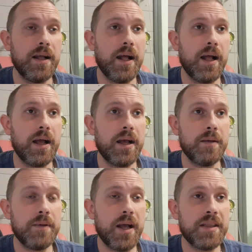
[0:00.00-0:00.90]

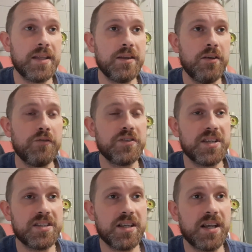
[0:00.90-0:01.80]
And then obviously
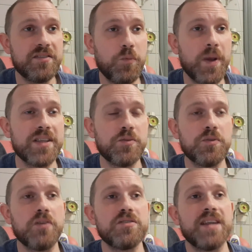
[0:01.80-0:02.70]
it's a case of wait till
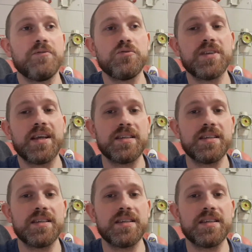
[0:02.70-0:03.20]
those levels get